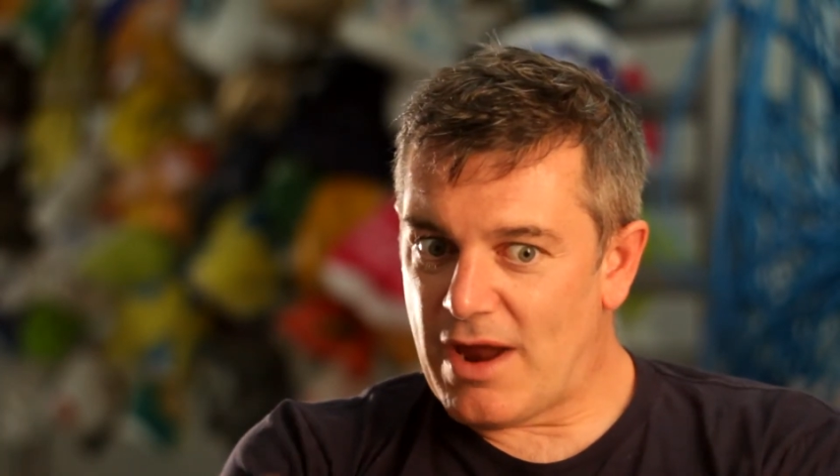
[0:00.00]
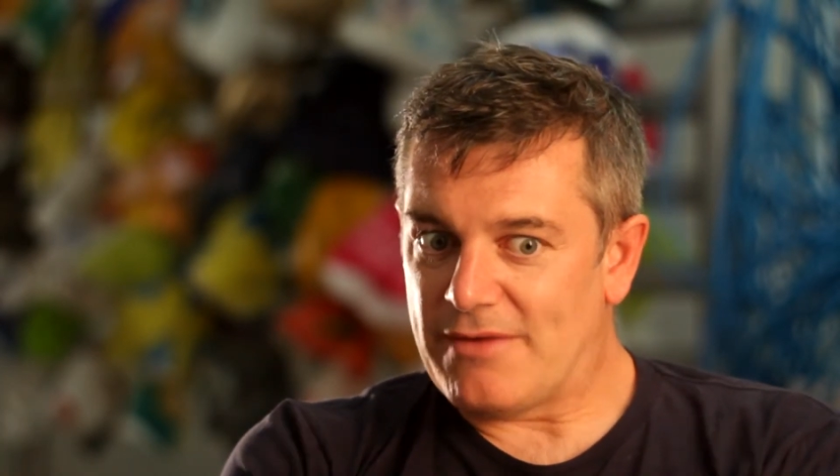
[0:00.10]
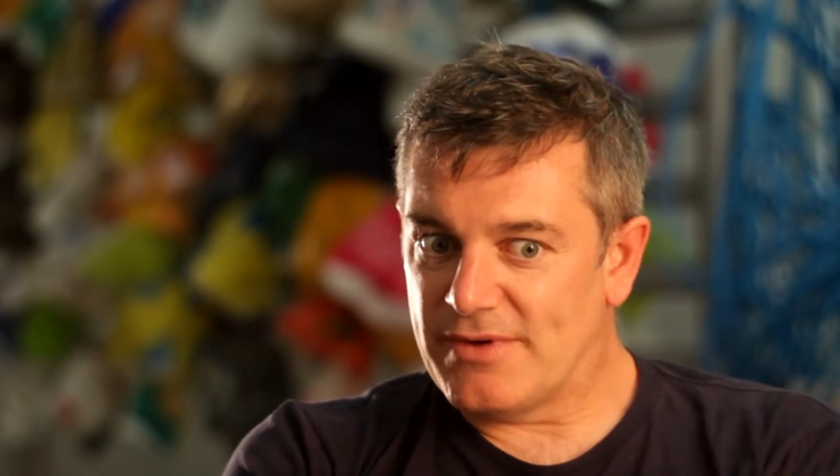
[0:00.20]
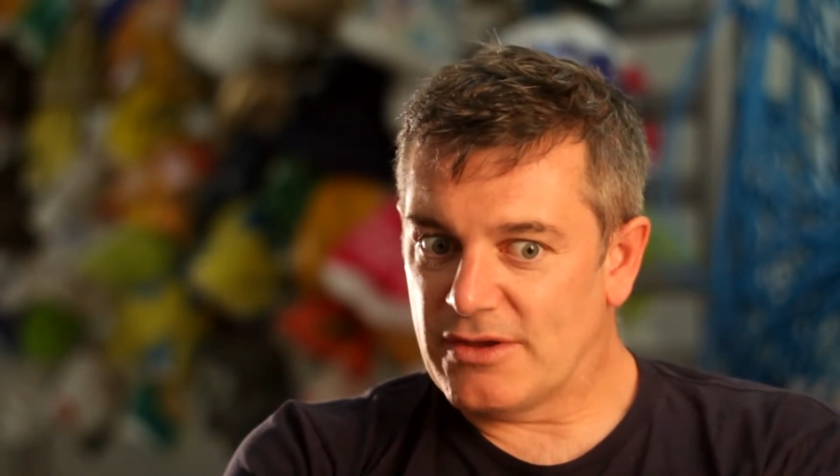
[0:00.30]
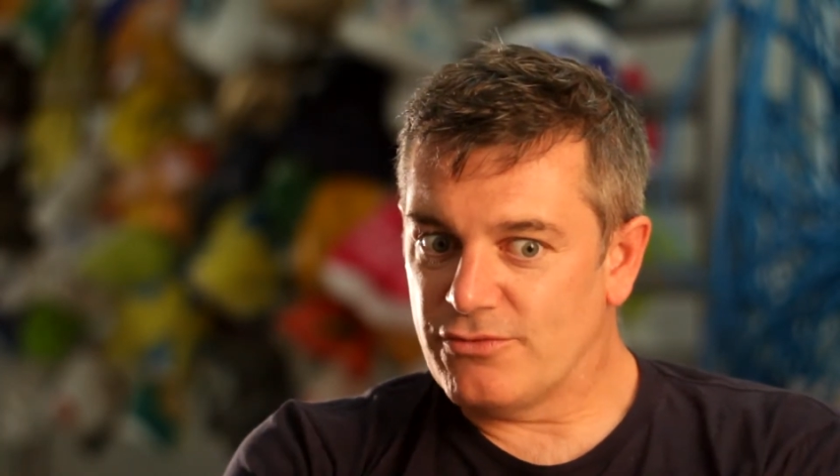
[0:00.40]

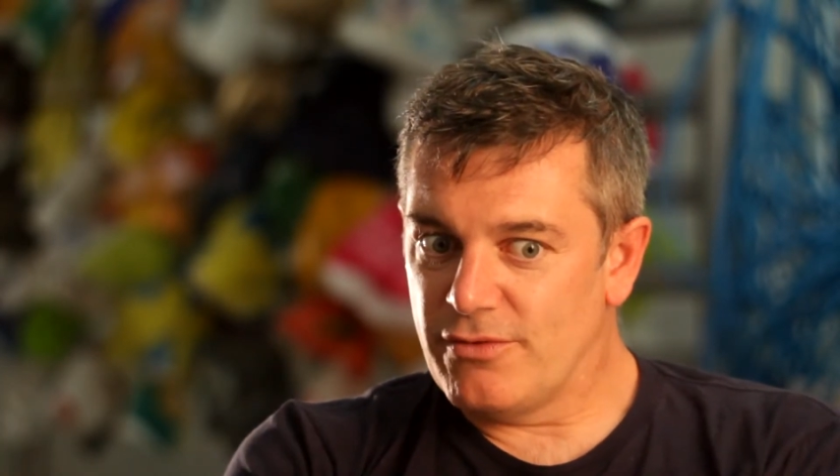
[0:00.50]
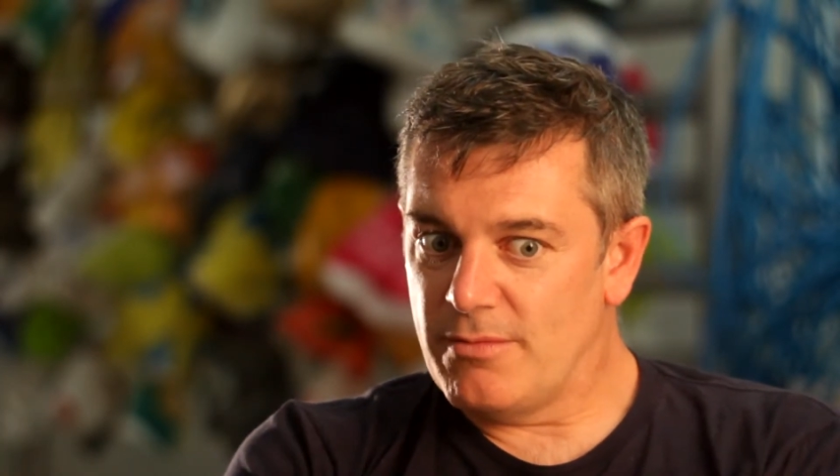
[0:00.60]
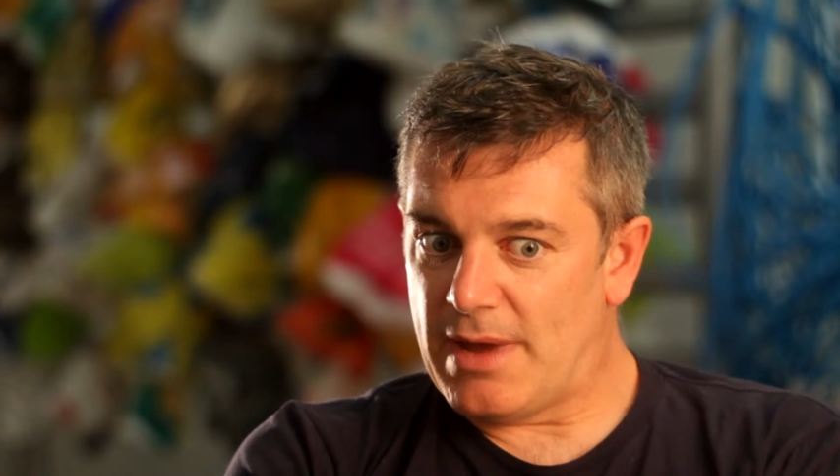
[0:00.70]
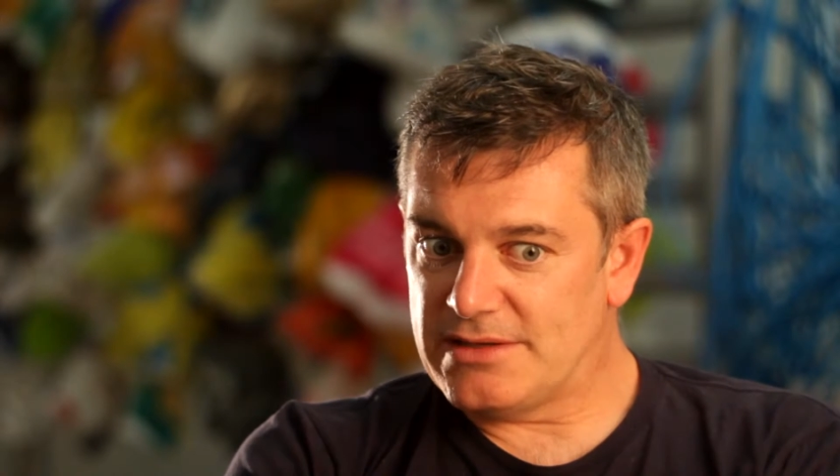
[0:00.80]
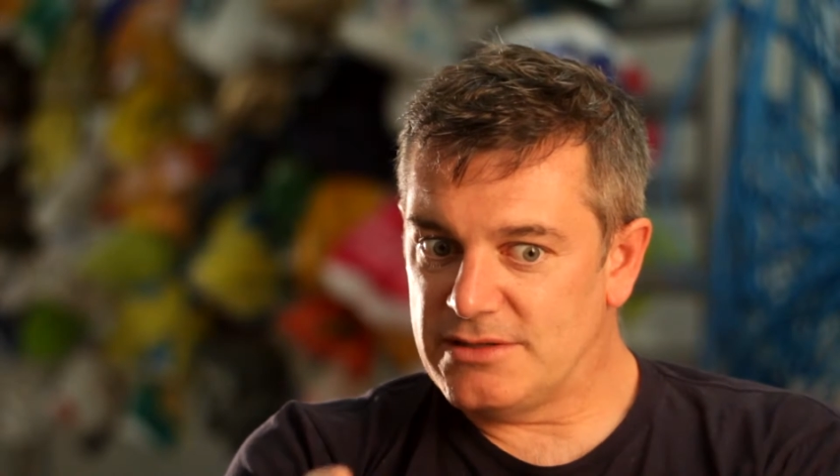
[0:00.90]
graphics
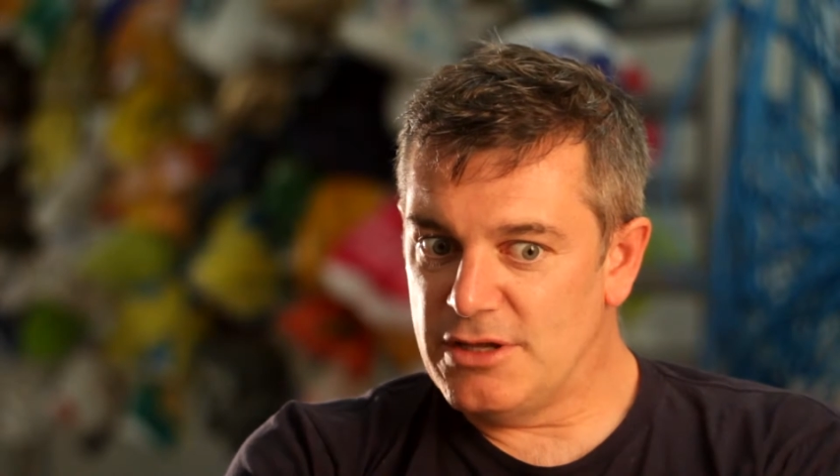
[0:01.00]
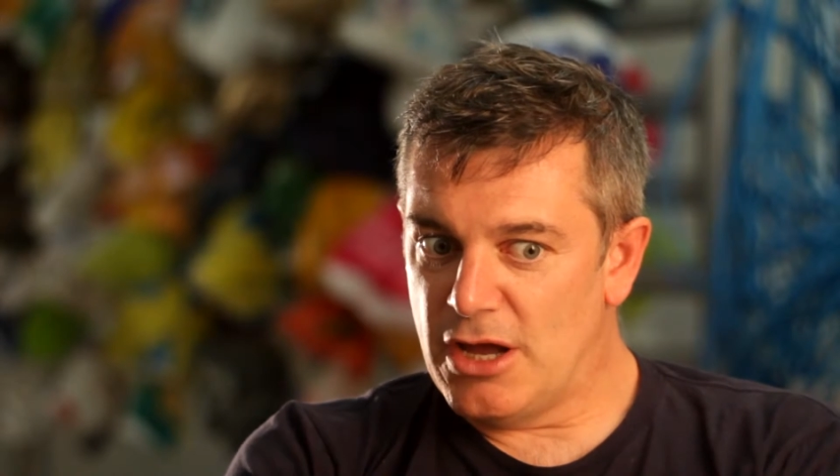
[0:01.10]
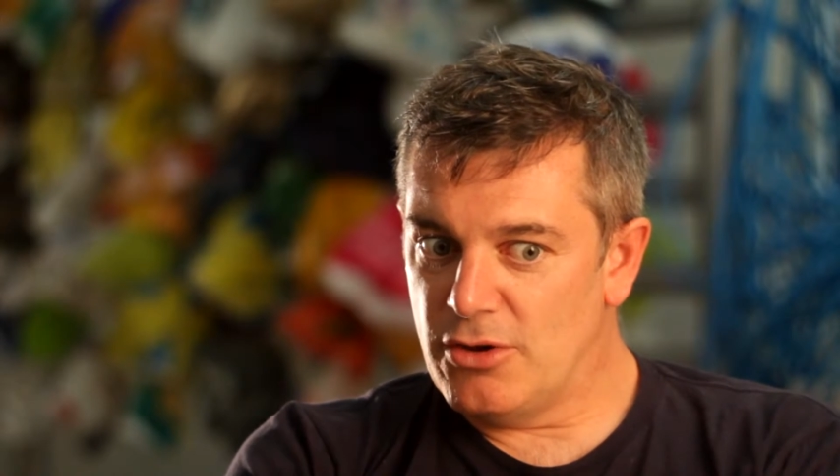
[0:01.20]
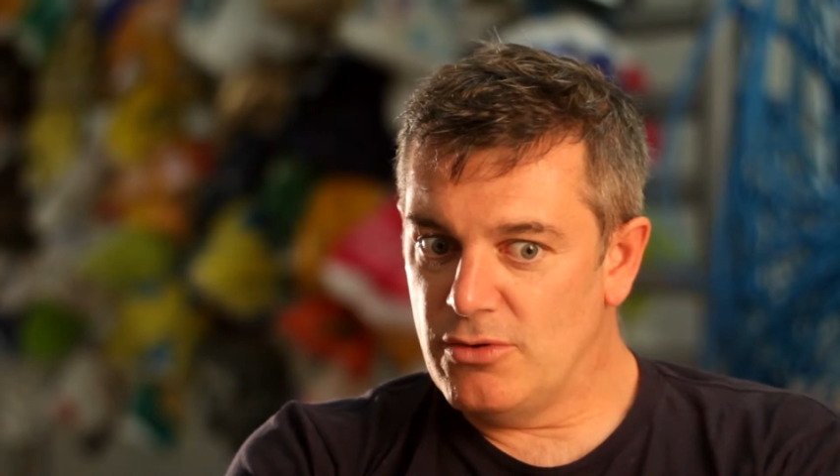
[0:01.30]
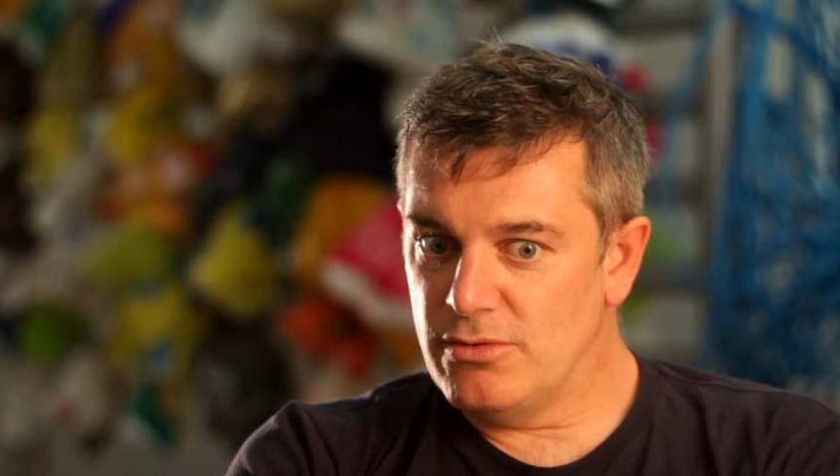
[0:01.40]
room has
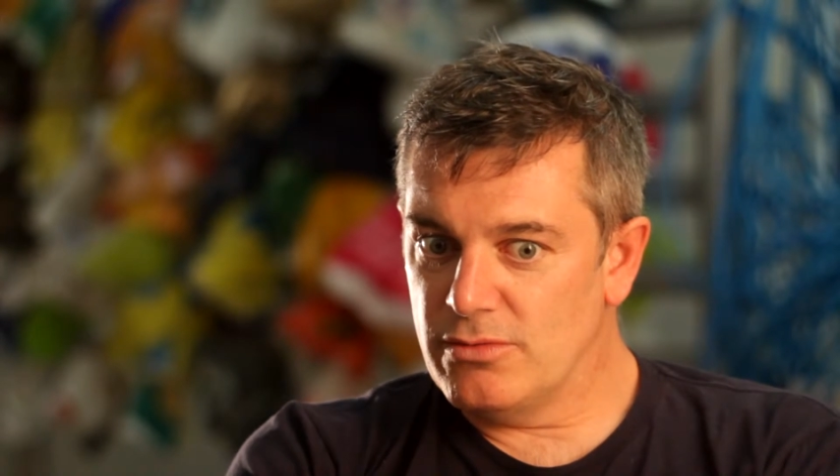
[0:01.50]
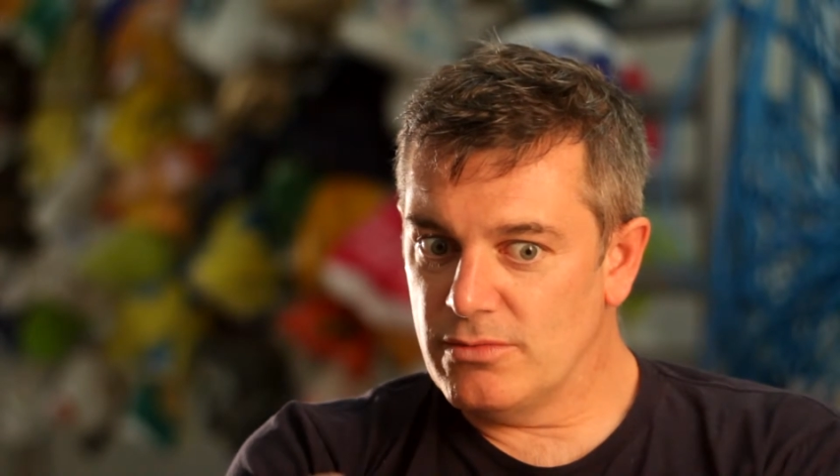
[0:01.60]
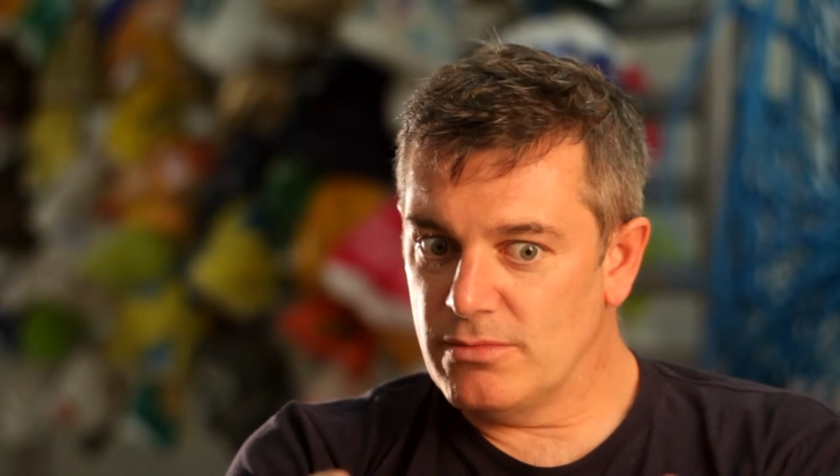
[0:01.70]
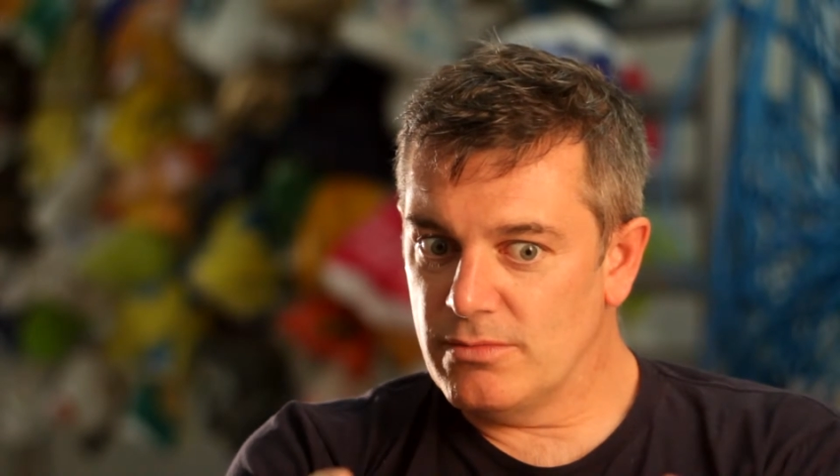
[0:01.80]
no